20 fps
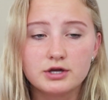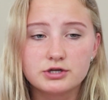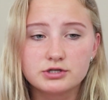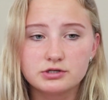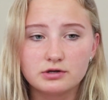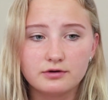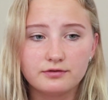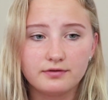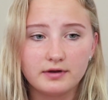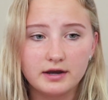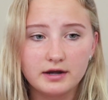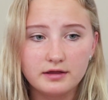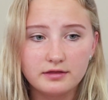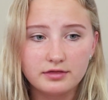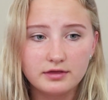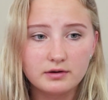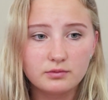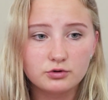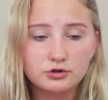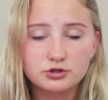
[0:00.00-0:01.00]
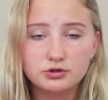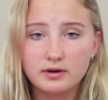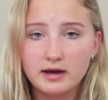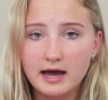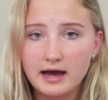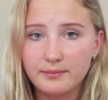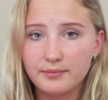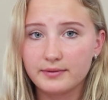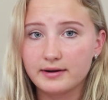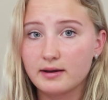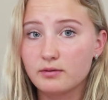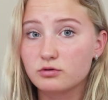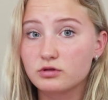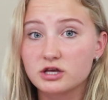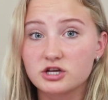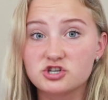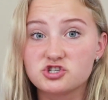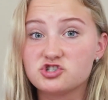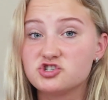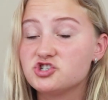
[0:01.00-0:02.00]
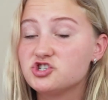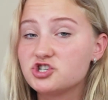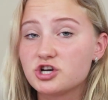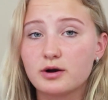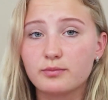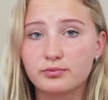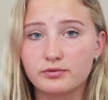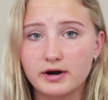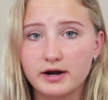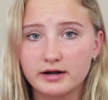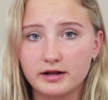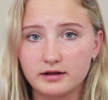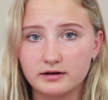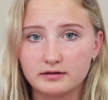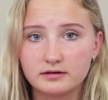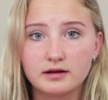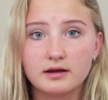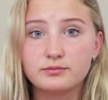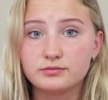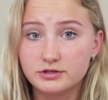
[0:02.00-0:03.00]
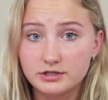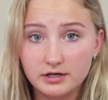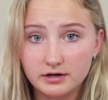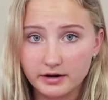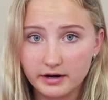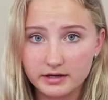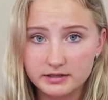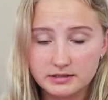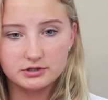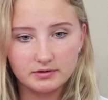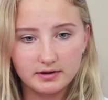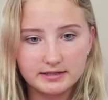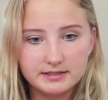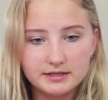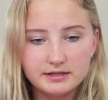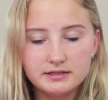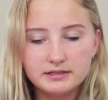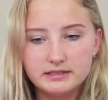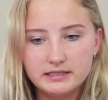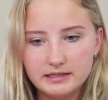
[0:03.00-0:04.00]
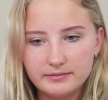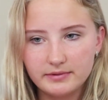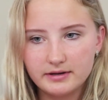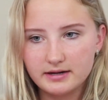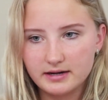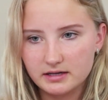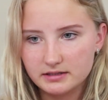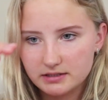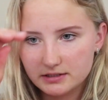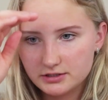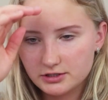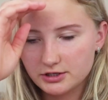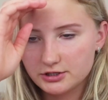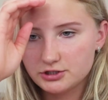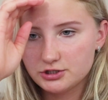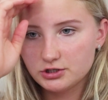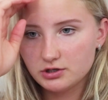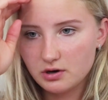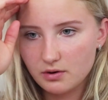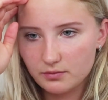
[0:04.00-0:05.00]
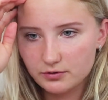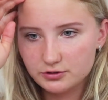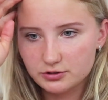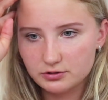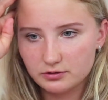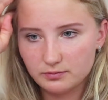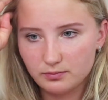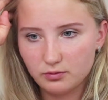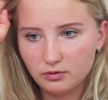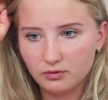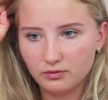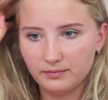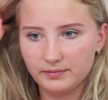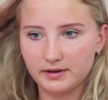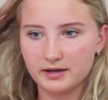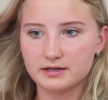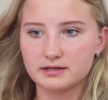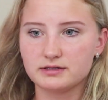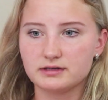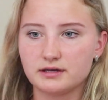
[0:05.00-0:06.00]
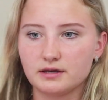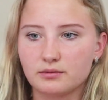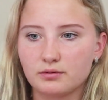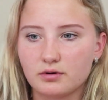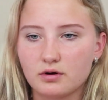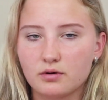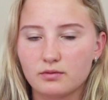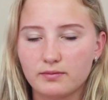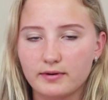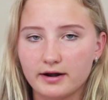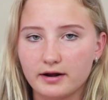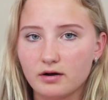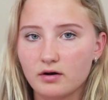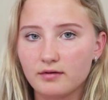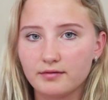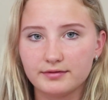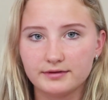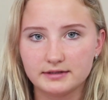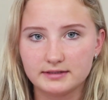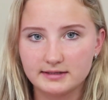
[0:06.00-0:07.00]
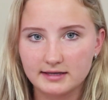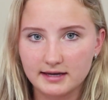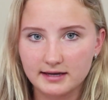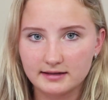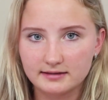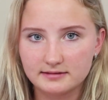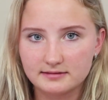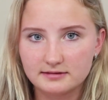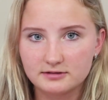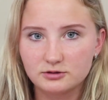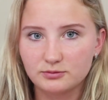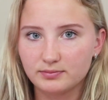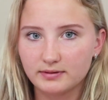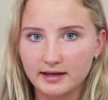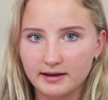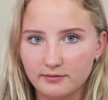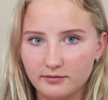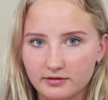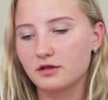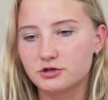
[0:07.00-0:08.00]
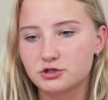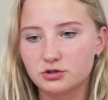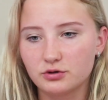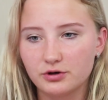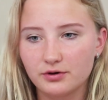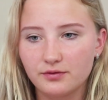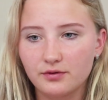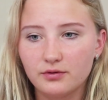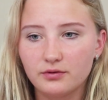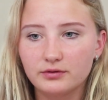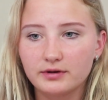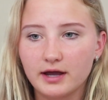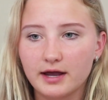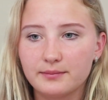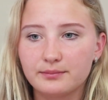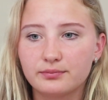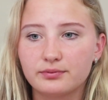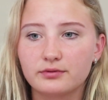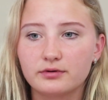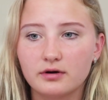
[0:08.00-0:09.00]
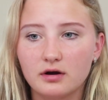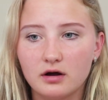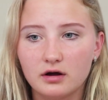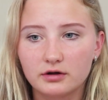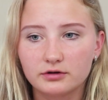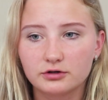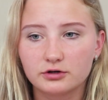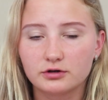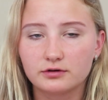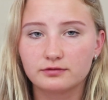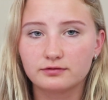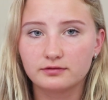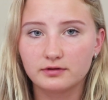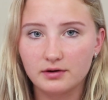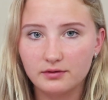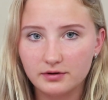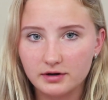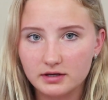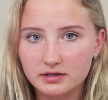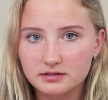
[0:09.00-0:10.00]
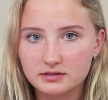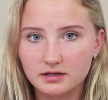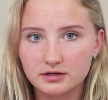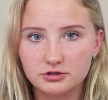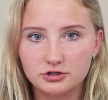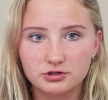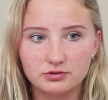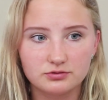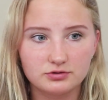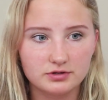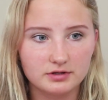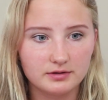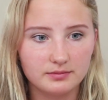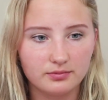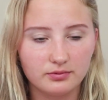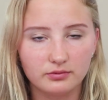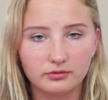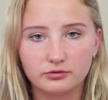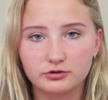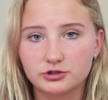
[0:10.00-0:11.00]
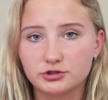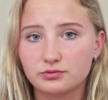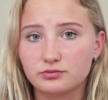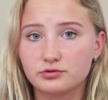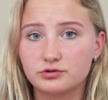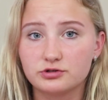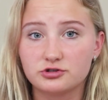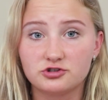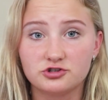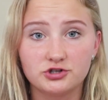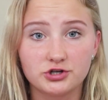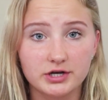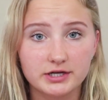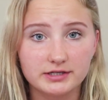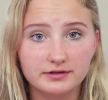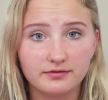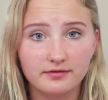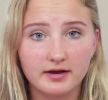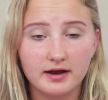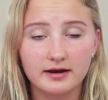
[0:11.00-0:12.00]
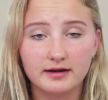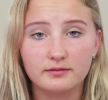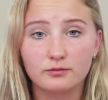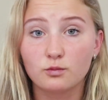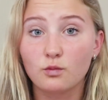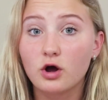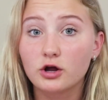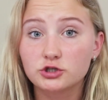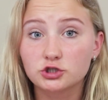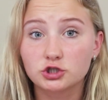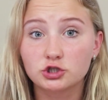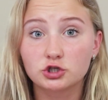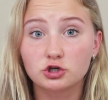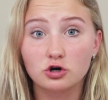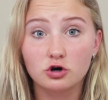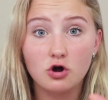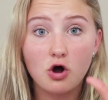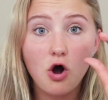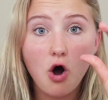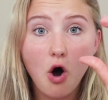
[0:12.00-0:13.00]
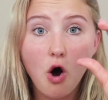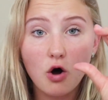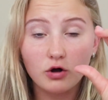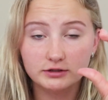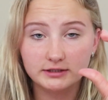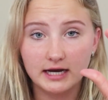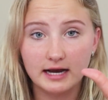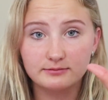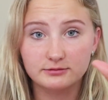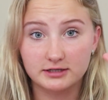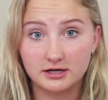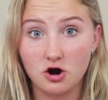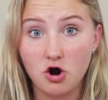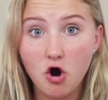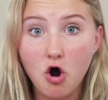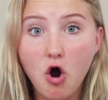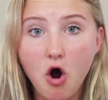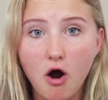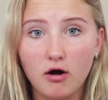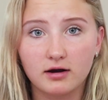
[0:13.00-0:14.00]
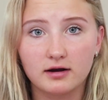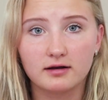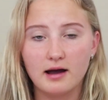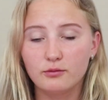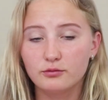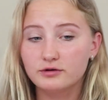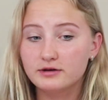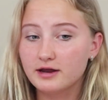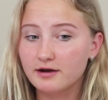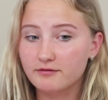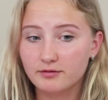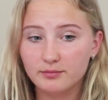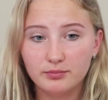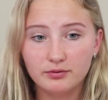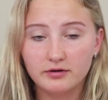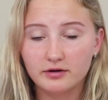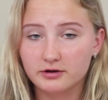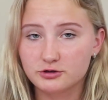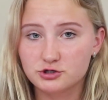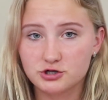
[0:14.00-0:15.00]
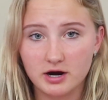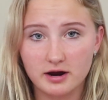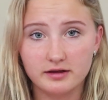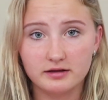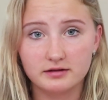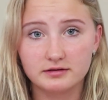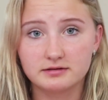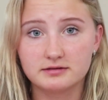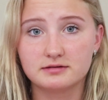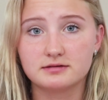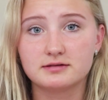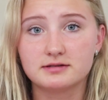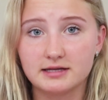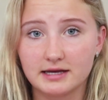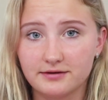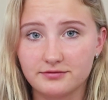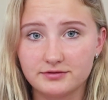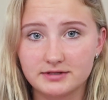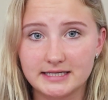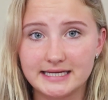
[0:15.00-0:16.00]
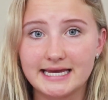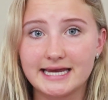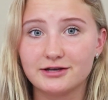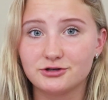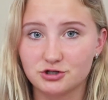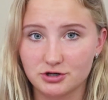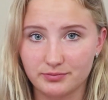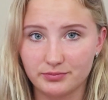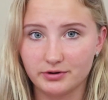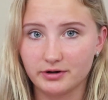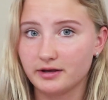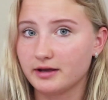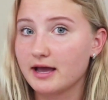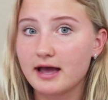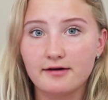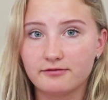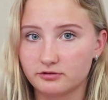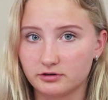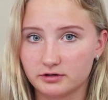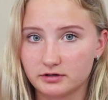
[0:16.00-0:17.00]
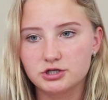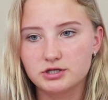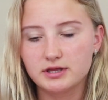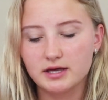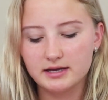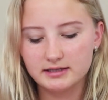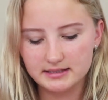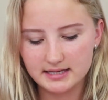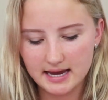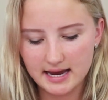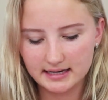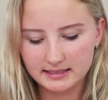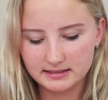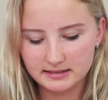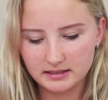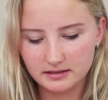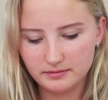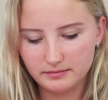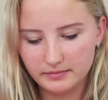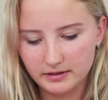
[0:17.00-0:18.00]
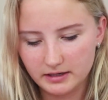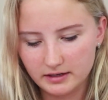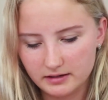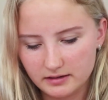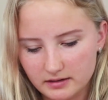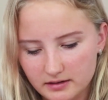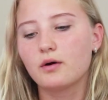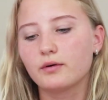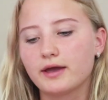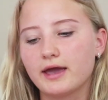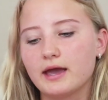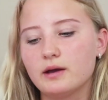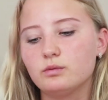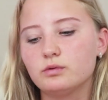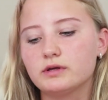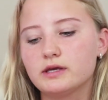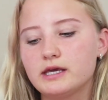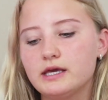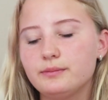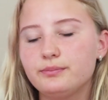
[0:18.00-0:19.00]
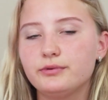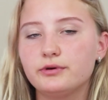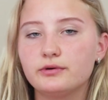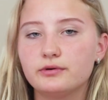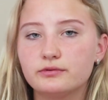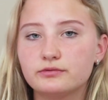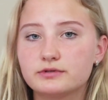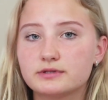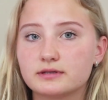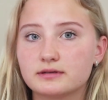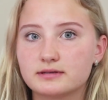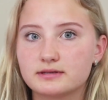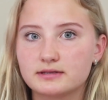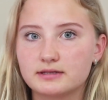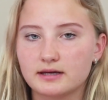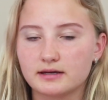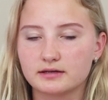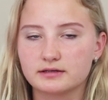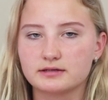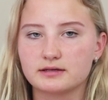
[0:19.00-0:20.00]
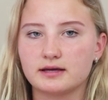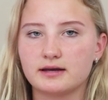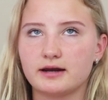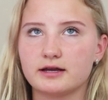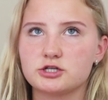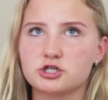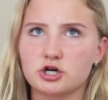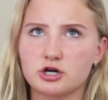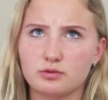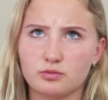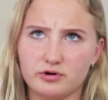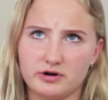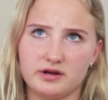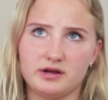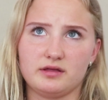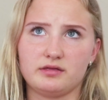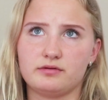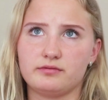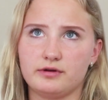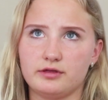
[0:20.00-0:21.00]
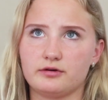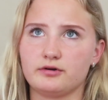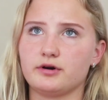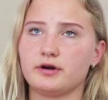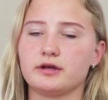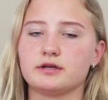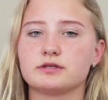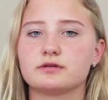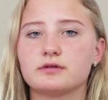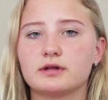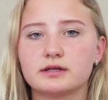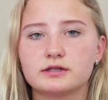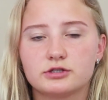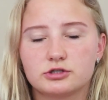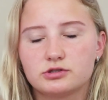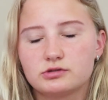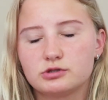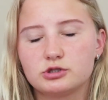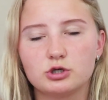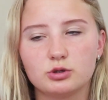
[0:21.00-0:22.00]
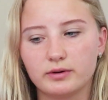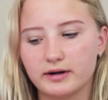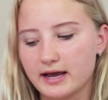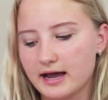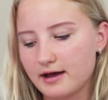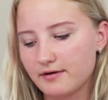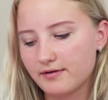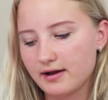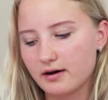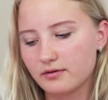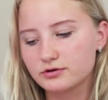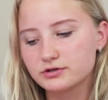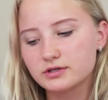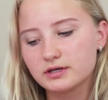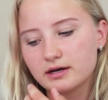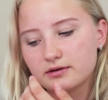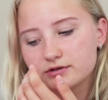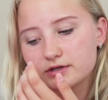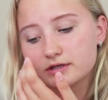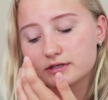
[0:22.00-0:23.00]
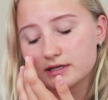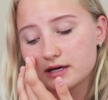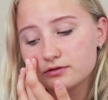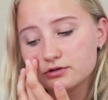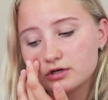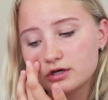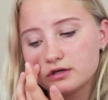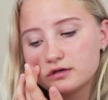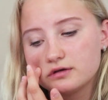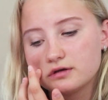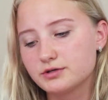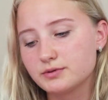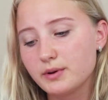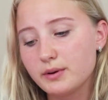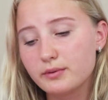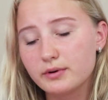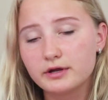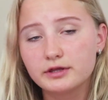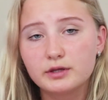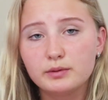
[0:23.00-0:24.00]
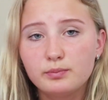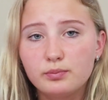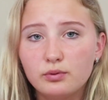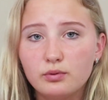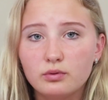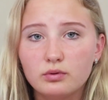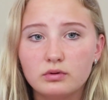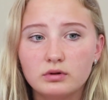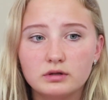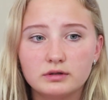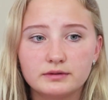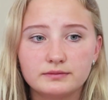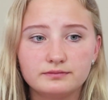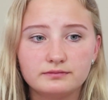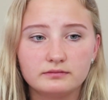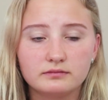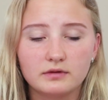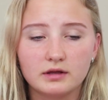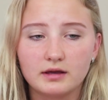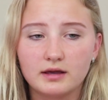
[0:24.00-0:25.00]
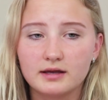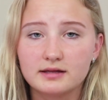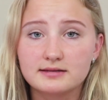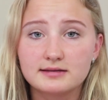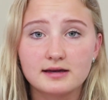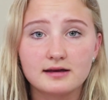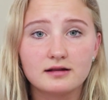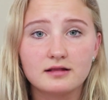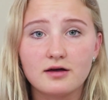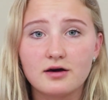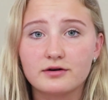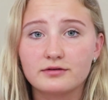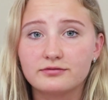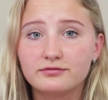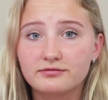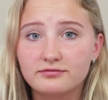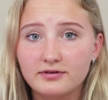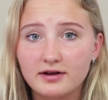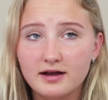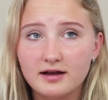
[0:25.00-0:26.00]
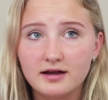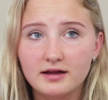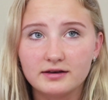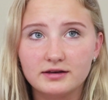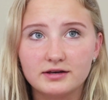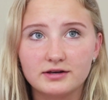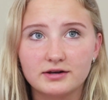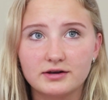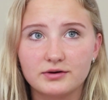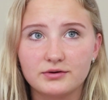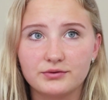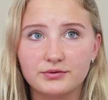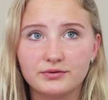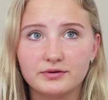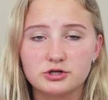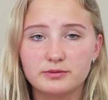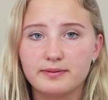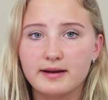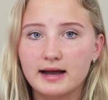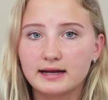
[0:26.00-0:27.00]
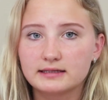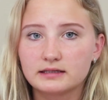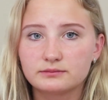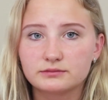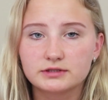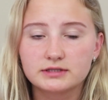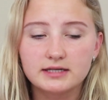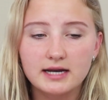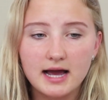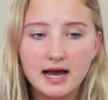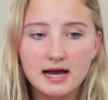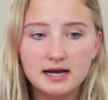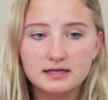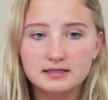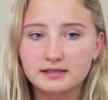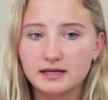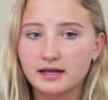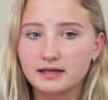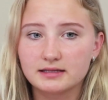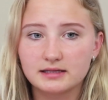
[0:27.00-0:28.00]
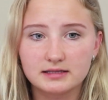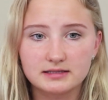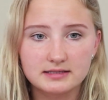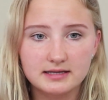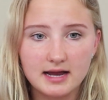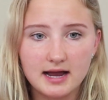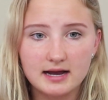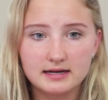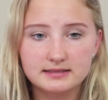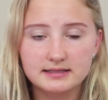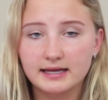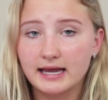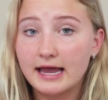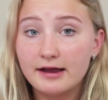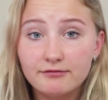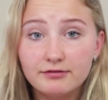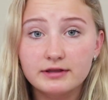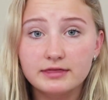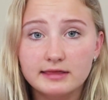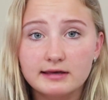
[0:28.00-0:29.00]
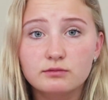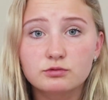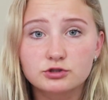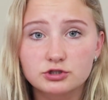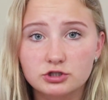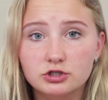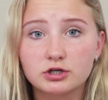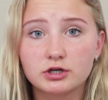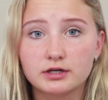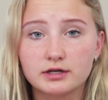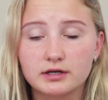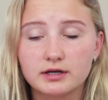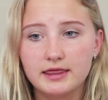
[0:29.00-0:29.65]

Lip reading: So if anything were to happen, I would like jump right in. I'm serious. So I didn't deem it necessary to go into the pool because there were already all these kids to play with. The 2-year-old, I put on her floaties and she was in the pool. She was just fine, watching her at all times like a hawk. I would never put a child's safety in jeopardy, ever. She then texted me, okay, we'll keep you till 6. And I started working at 3:30, so that's 2.5 hours. And I was like, sounds good. So we were at the pool. The kids had a lot of fun, you know. She packed them snacks, they ate the snacks, like everything was good.